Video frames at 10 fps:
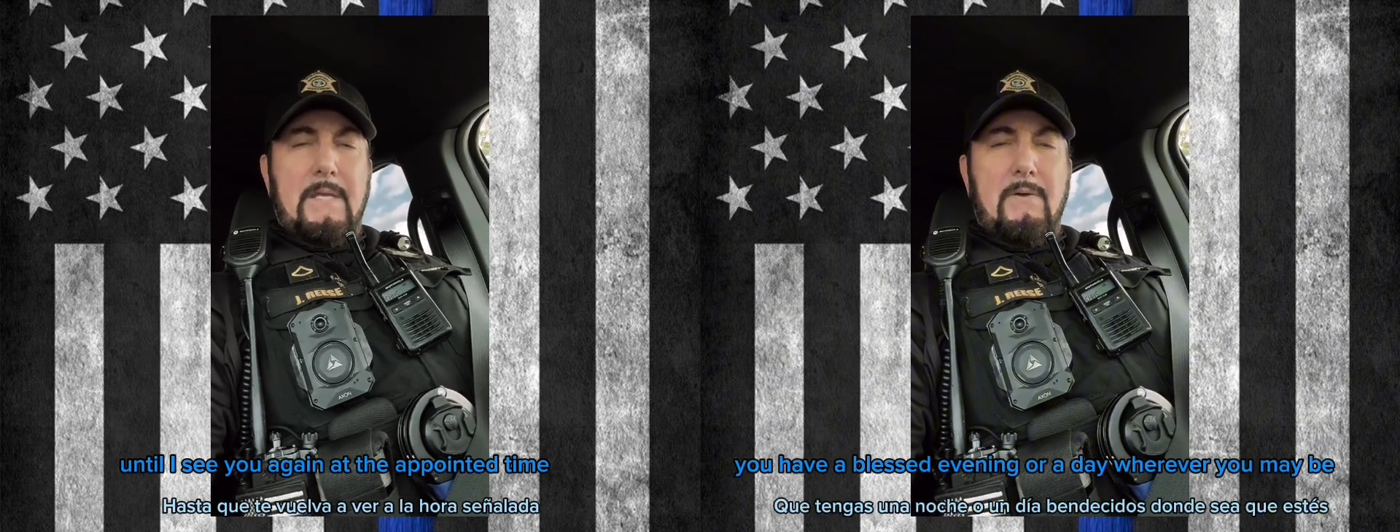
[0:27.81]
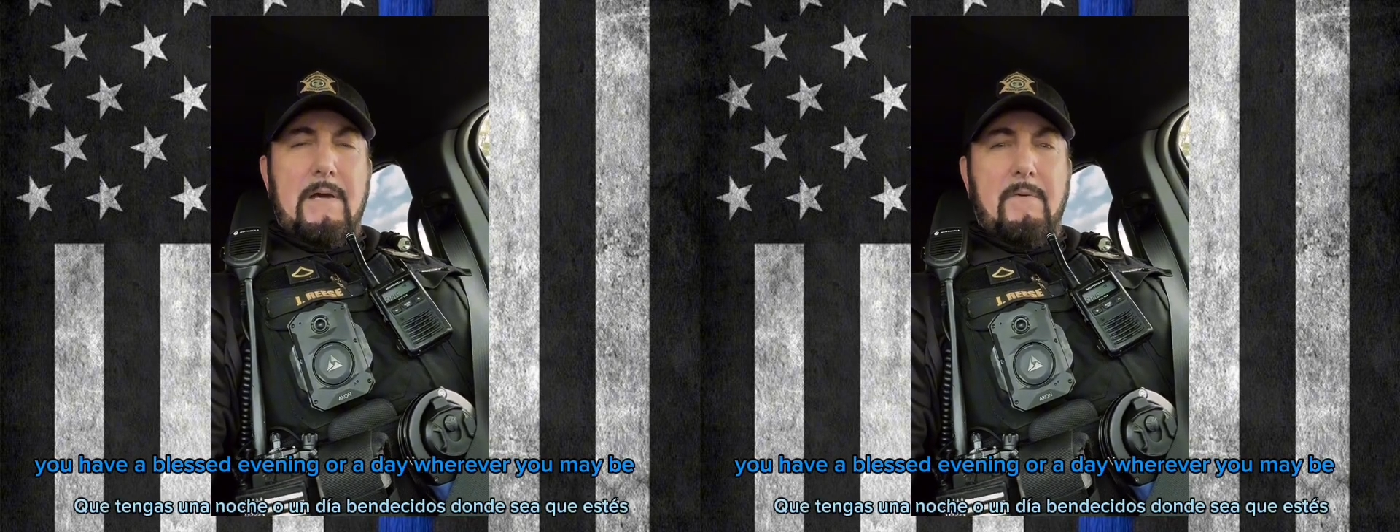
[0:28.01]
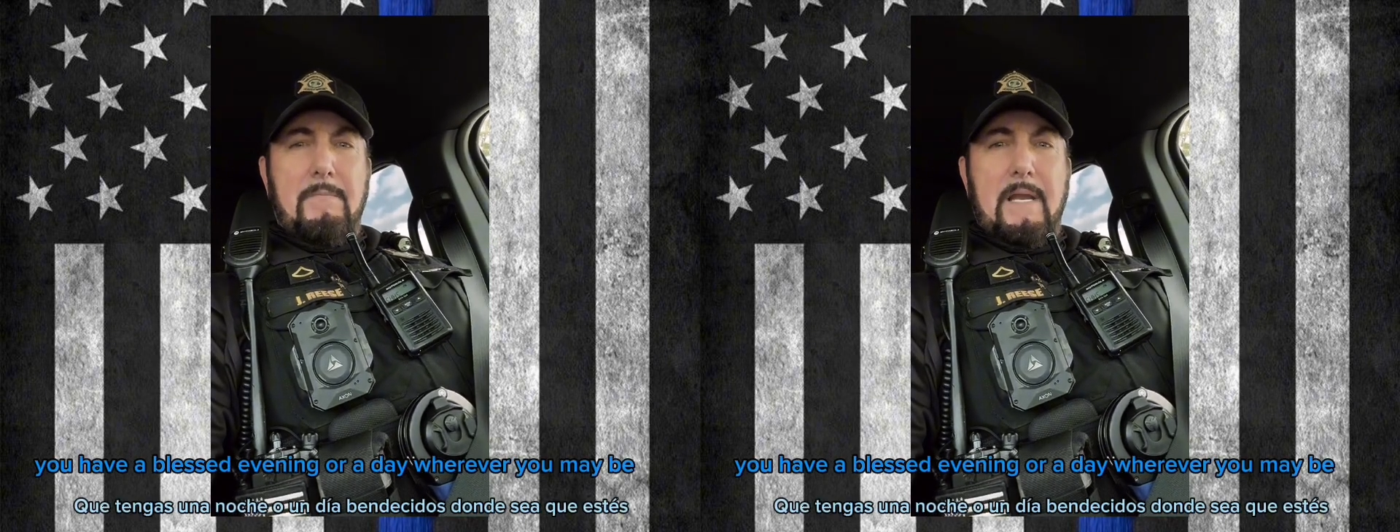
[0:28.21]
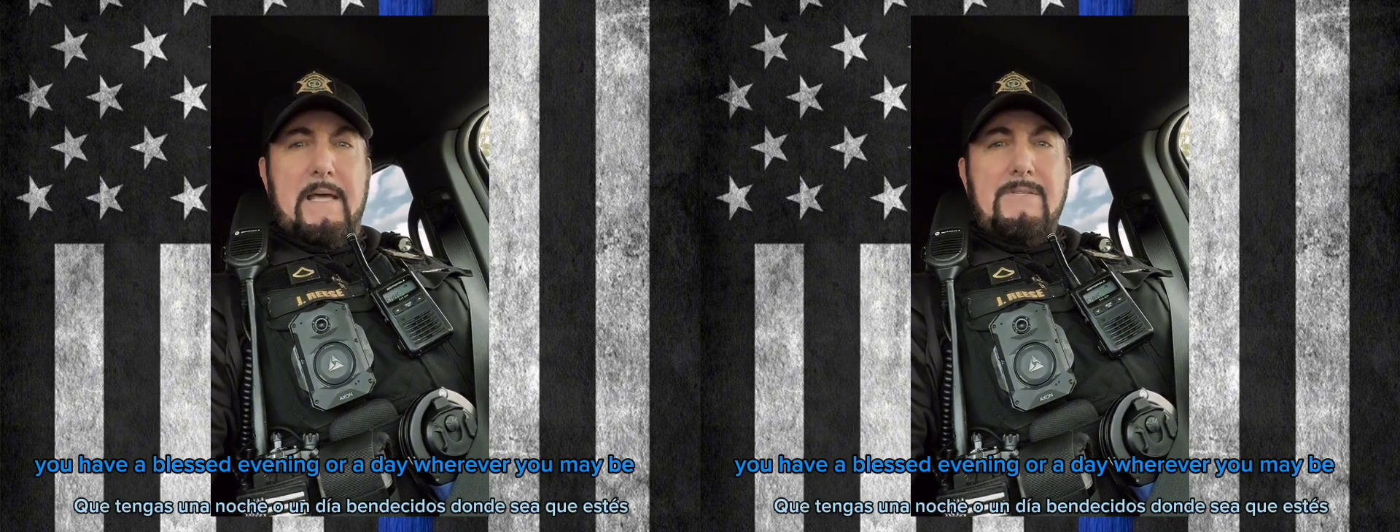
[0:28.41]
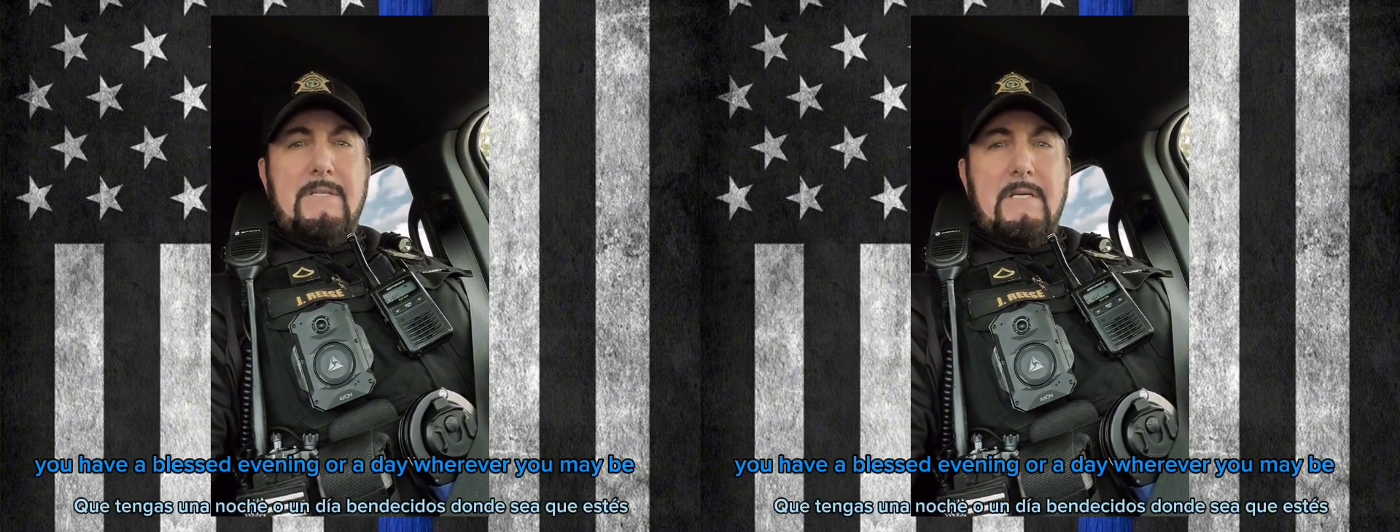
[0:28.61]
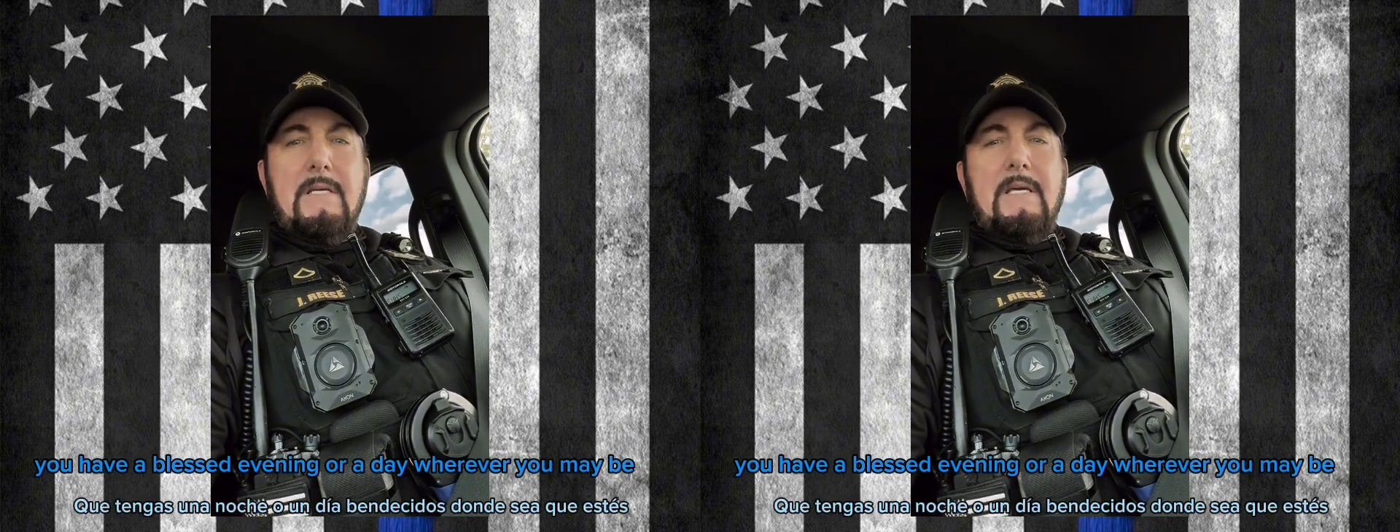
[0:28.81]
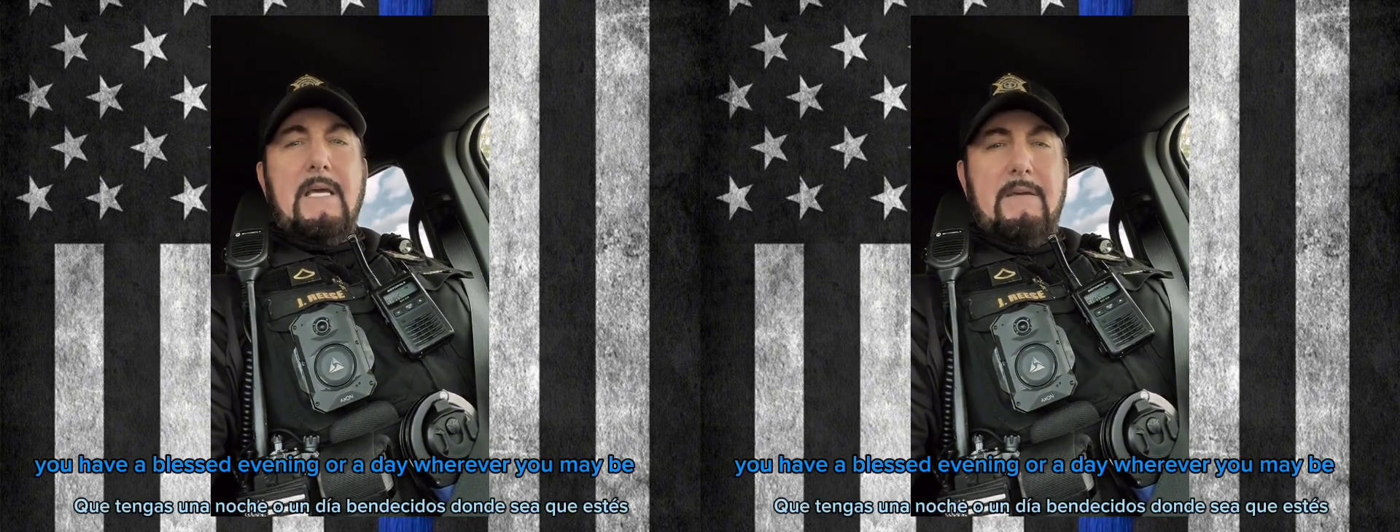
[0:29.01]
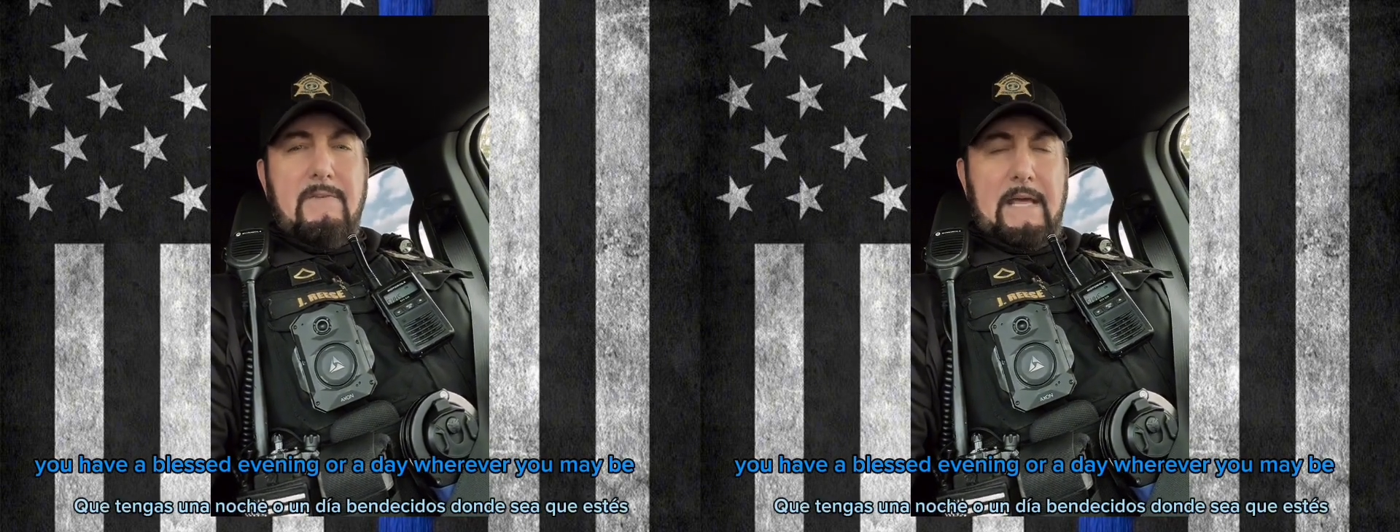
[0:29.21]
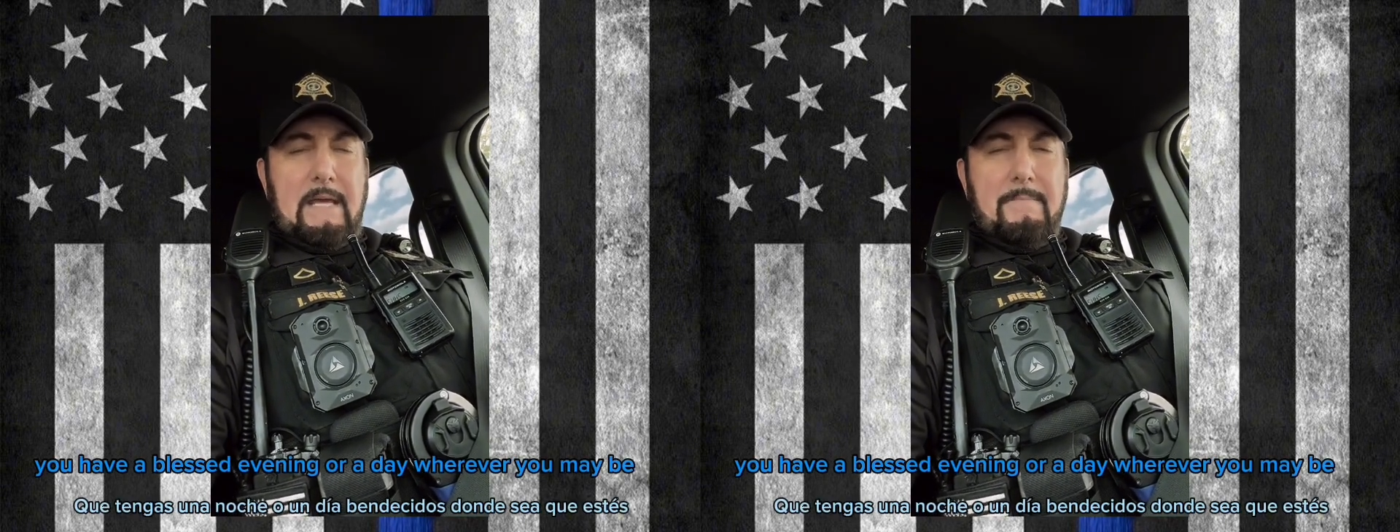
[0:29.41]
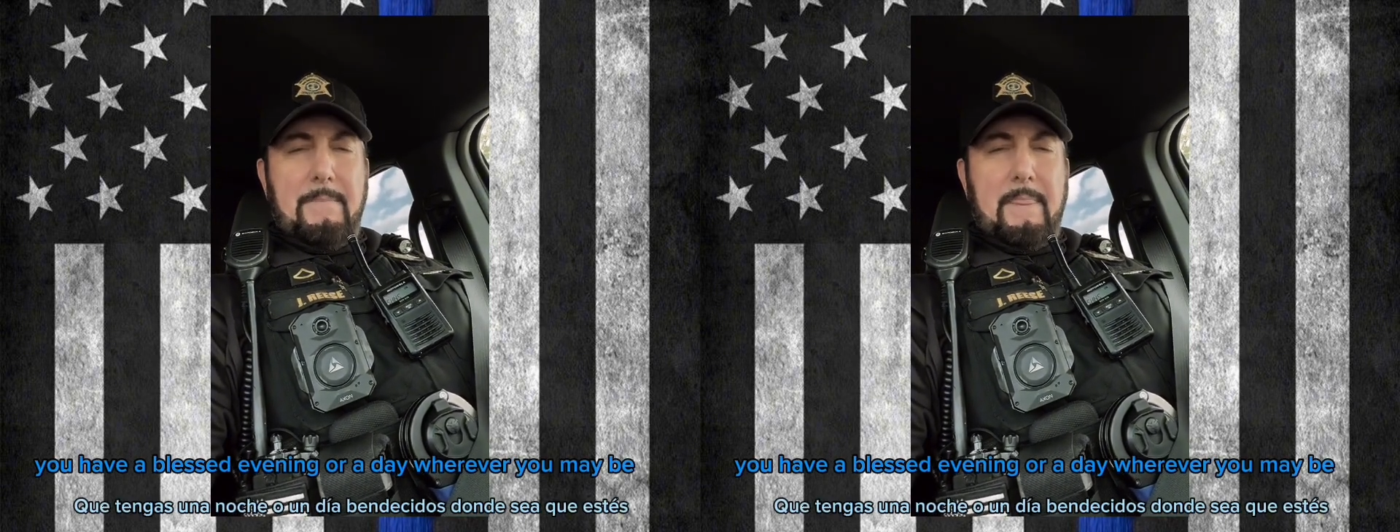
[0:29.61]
you have a blessed evening